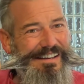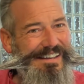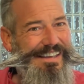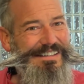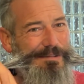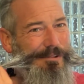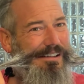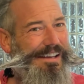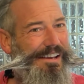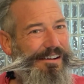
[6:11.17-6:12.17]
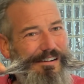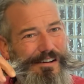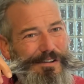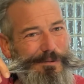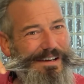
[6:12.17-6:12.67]
get some clay all
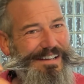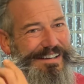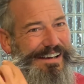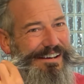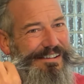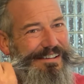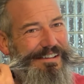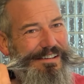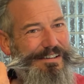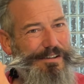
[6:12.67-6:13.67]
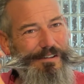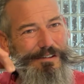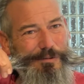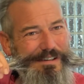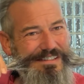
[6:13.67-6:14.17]
the way down. I'm gonna do a
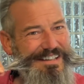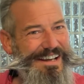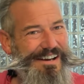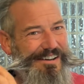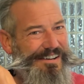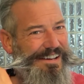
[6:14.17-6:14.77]
little twist now.